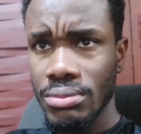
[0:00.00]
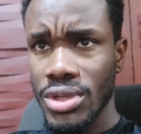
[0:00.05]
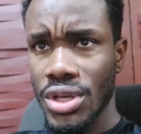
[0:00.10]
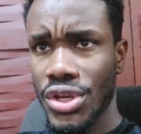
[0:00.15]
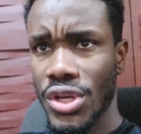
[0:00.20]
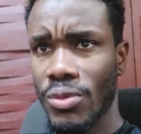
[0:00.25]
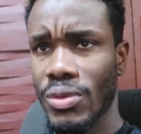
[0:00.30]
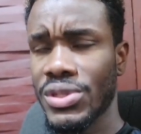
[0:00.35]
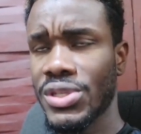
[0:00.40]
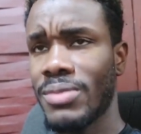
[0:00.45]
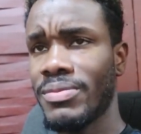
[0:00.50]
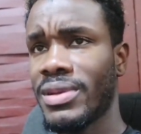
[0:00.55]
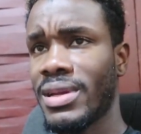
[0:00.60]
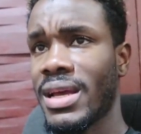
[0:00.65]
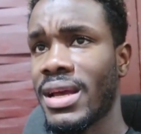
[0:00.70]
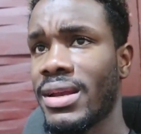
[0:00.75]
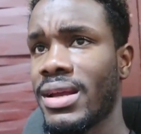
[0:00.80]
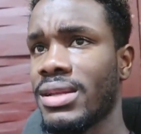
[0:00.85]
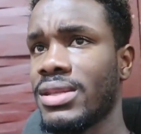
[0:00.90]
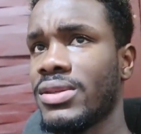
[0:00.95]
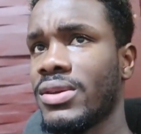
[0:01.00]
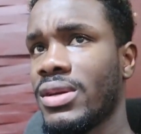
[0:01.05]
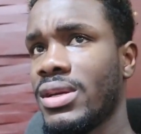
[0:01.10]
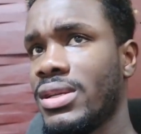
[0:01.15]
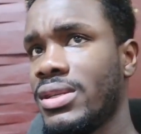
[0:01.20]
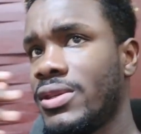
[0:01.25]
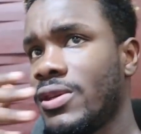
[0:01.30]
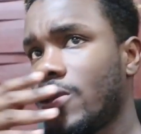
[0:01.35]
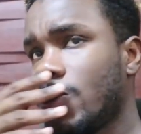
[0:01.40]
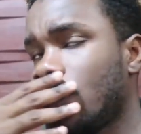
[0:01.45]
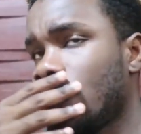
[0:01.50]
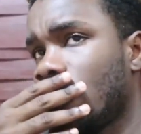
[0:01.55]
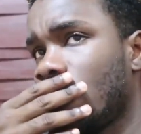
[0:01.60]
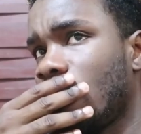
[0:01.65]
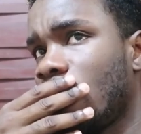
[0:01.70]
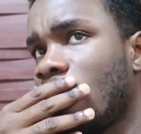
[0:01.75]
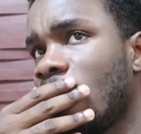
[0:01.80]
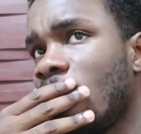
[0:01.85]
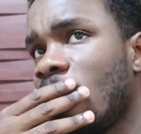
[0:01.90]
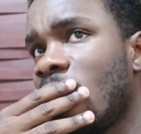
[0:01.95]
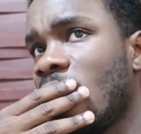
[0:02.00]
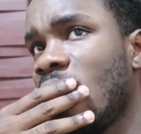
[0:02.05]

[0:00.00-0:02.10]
you know, with something like that. So it's just so